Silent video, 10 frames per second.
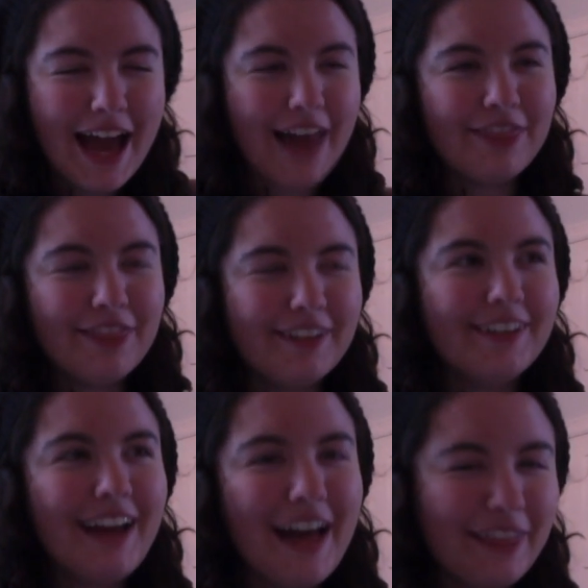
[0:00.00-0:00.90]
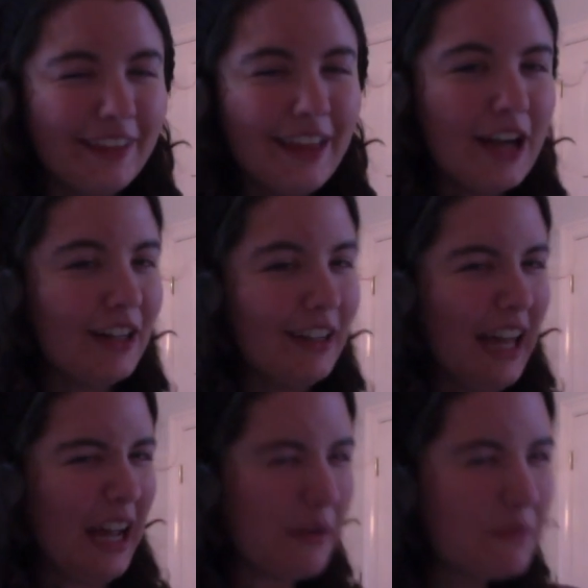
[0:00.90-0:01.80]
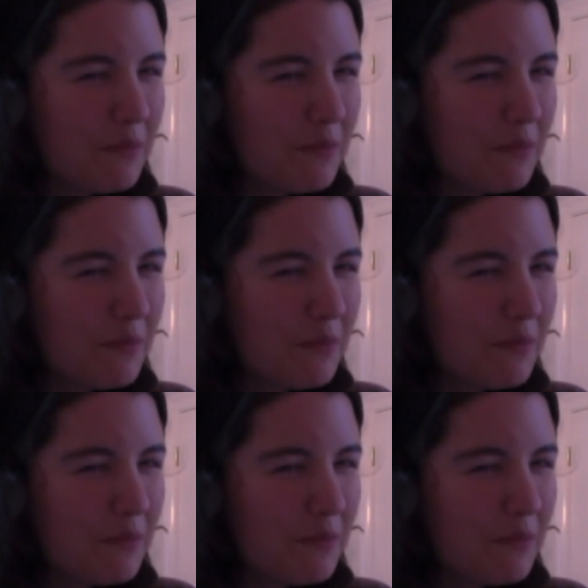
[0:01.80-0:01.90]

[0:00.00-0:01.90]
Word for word: at the letter, like